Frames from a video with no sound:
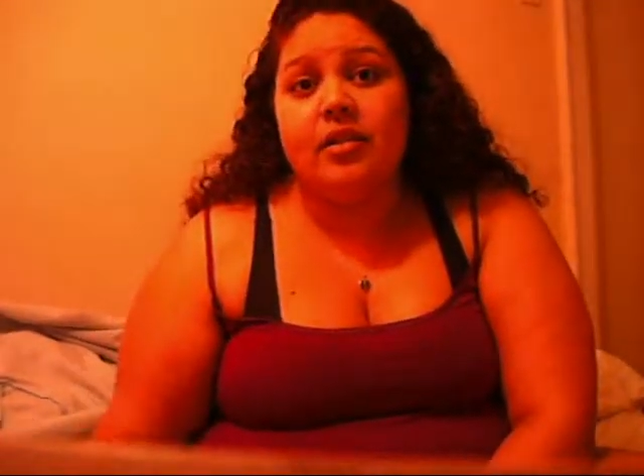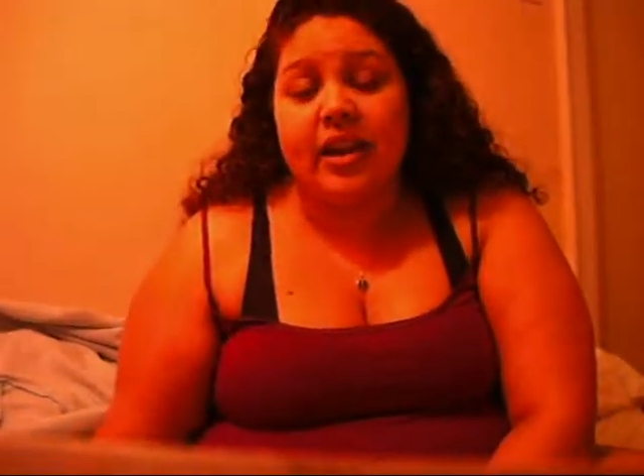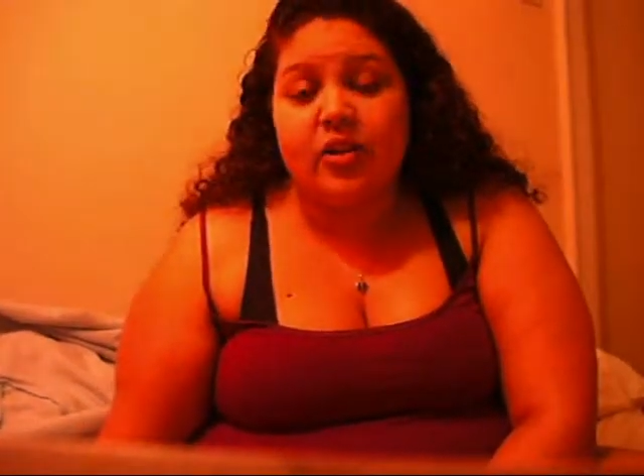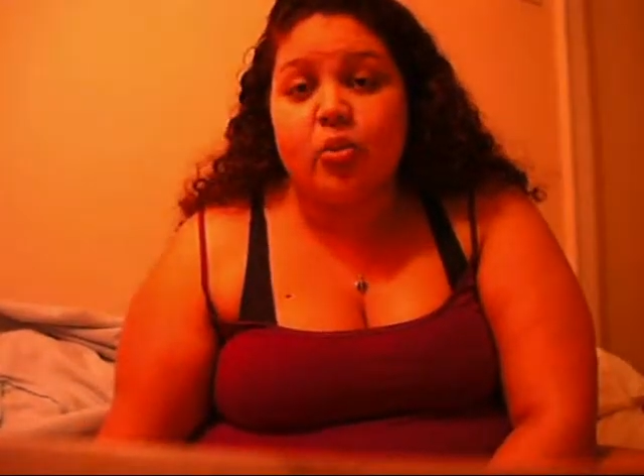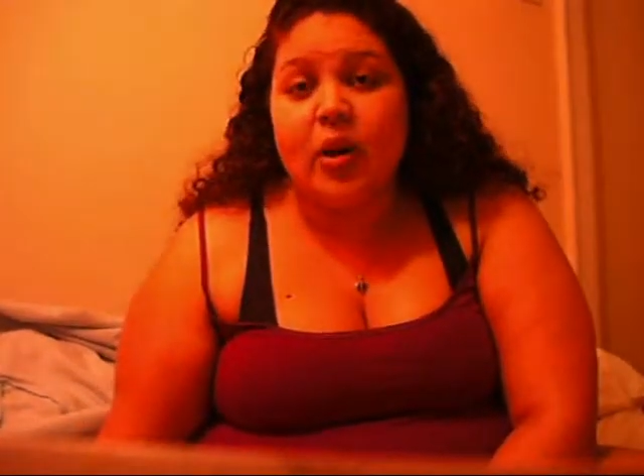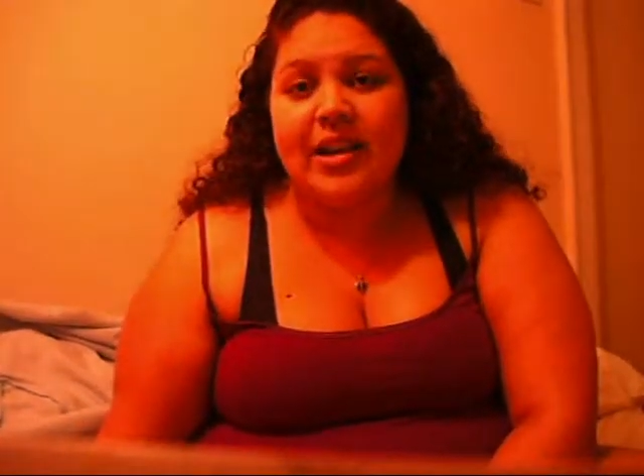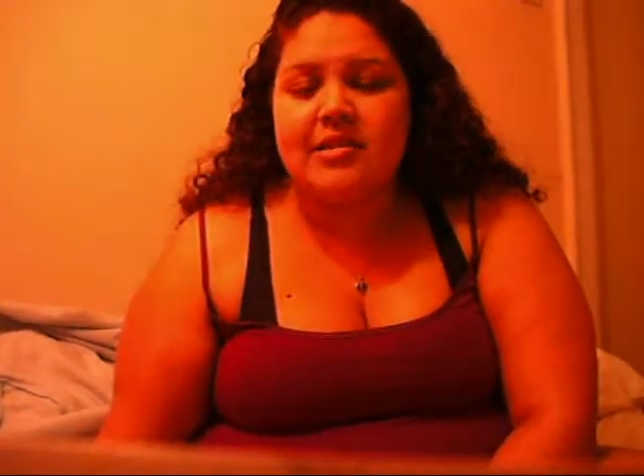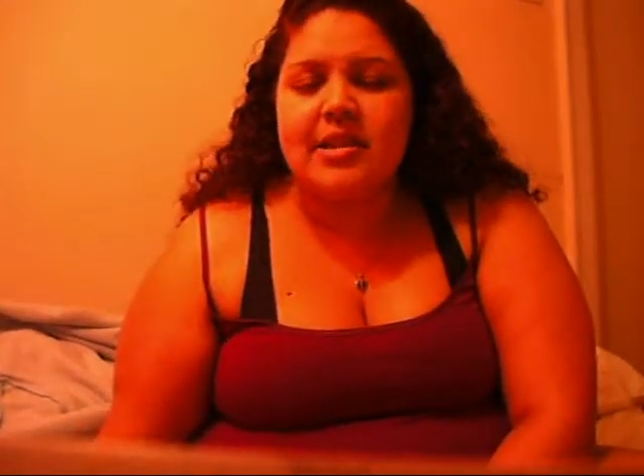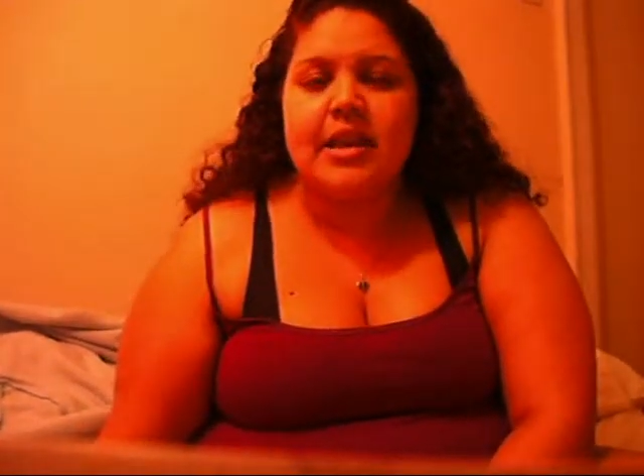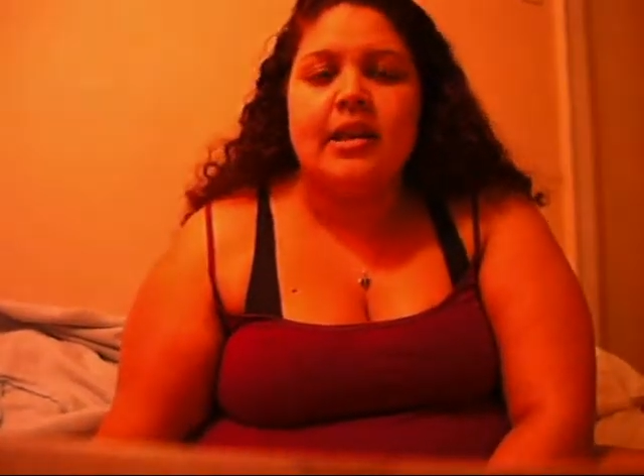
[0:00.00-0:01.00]

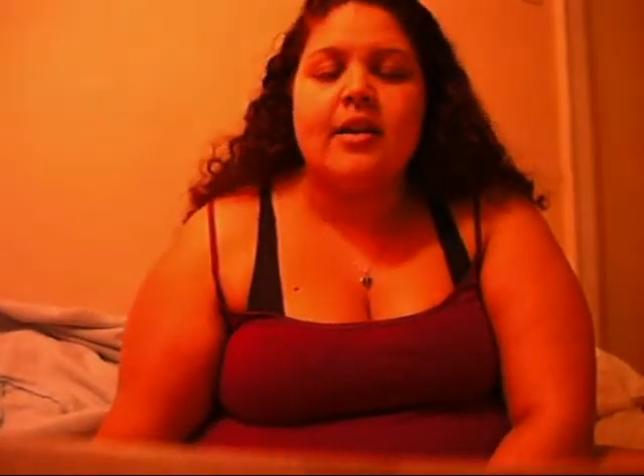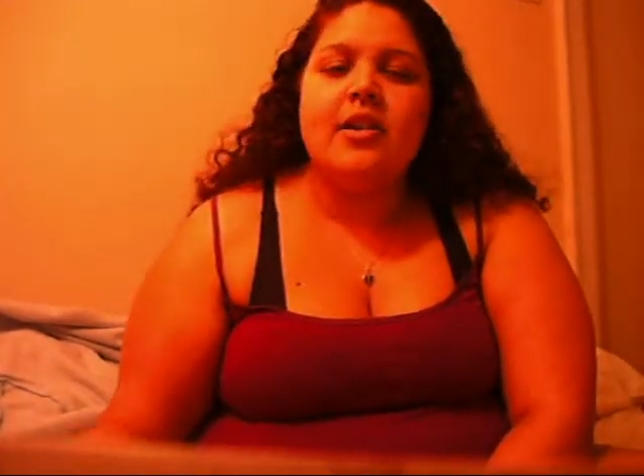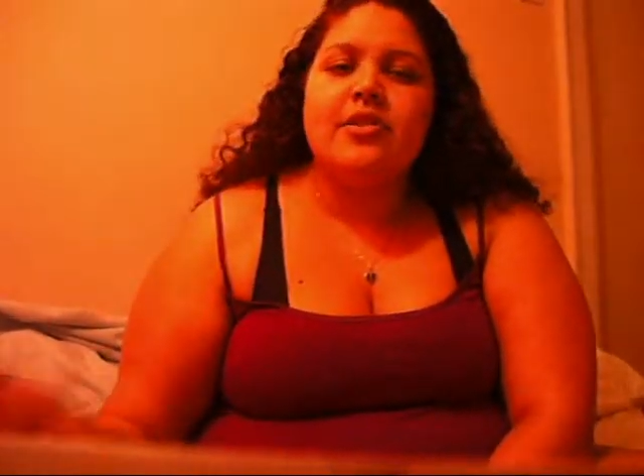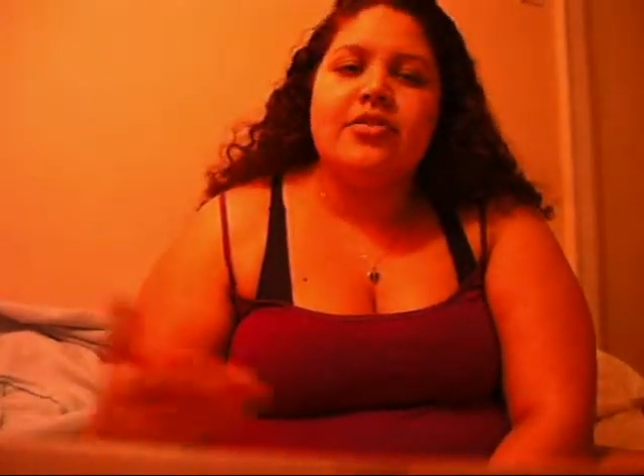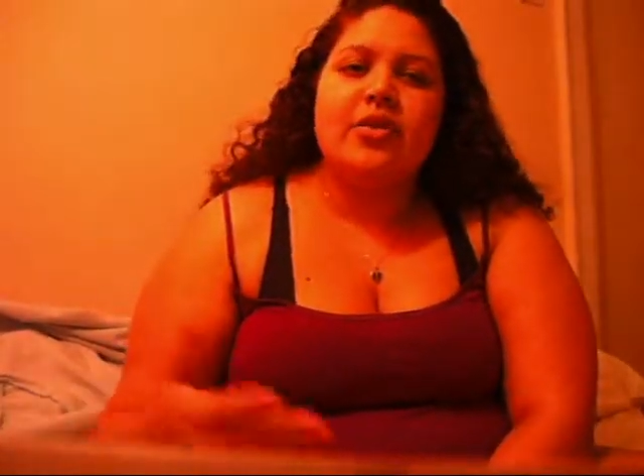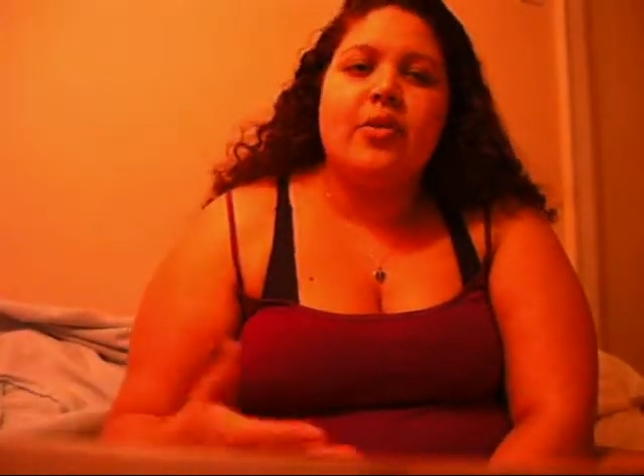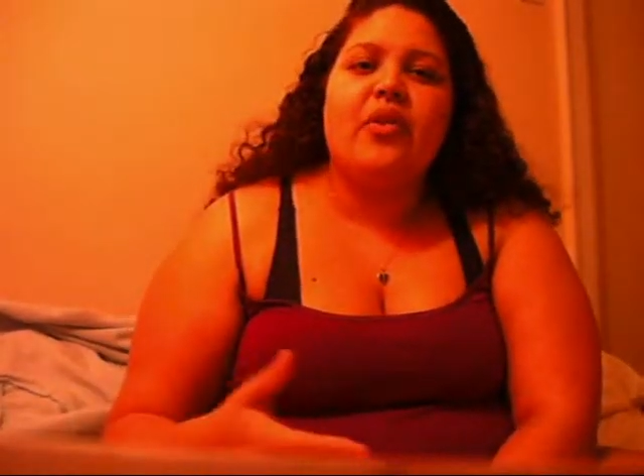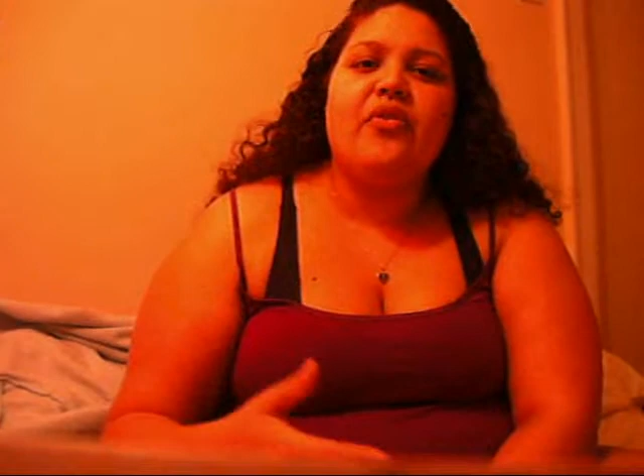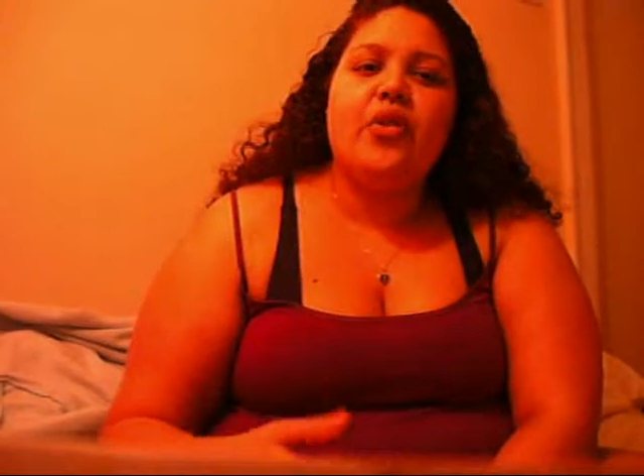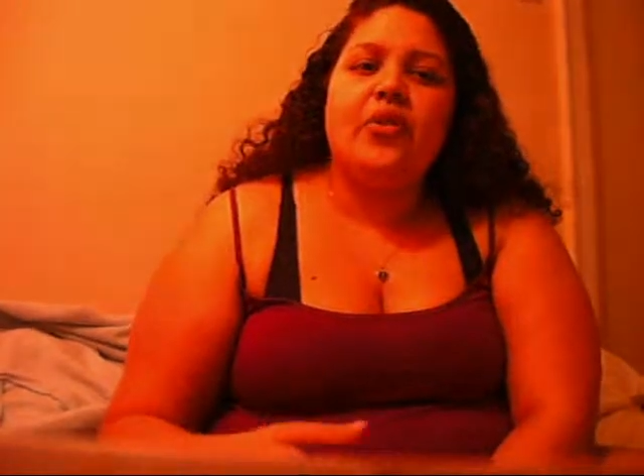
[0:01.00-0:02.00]
XYZ. So I
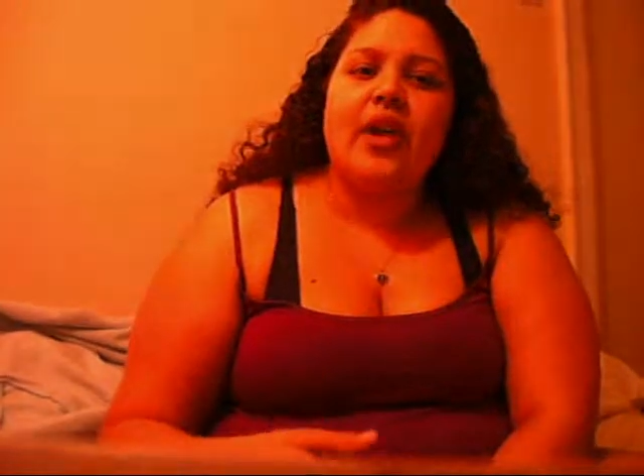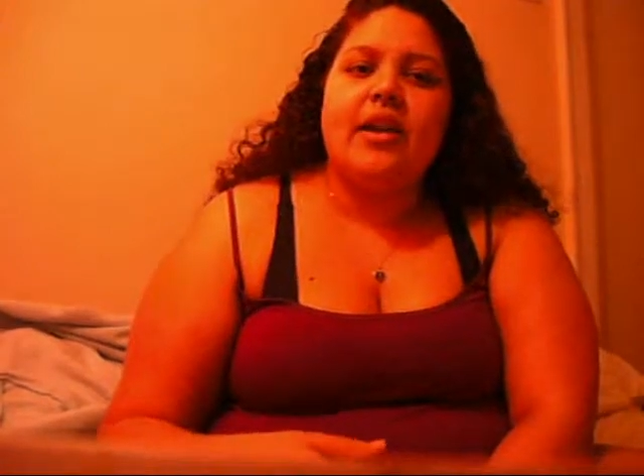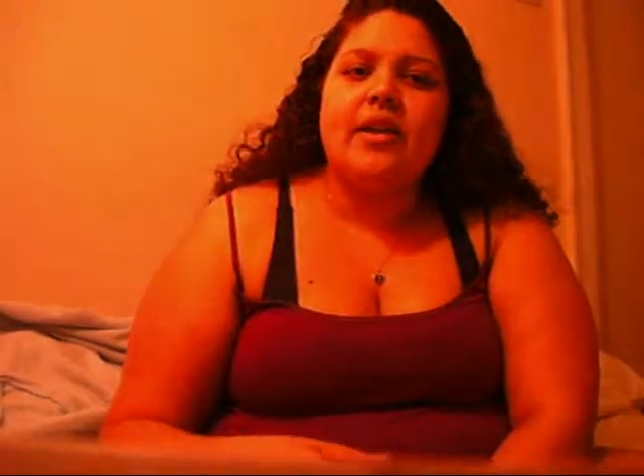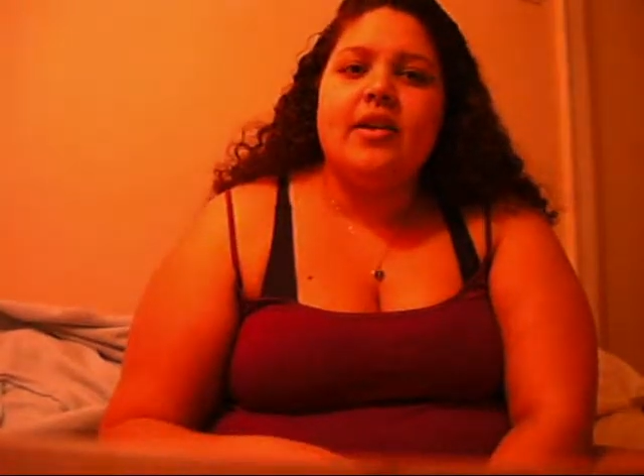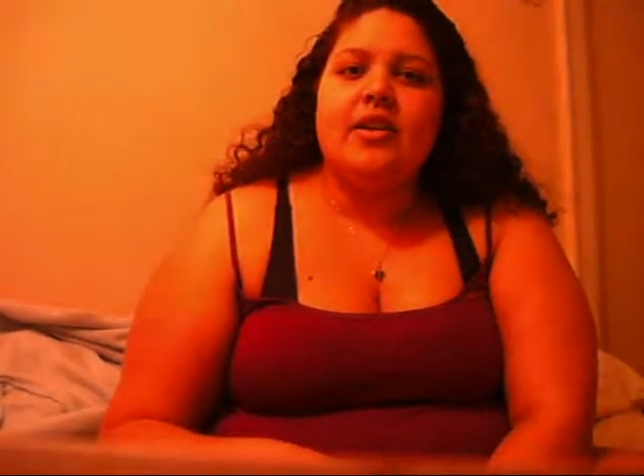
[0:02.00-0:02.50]
feel that,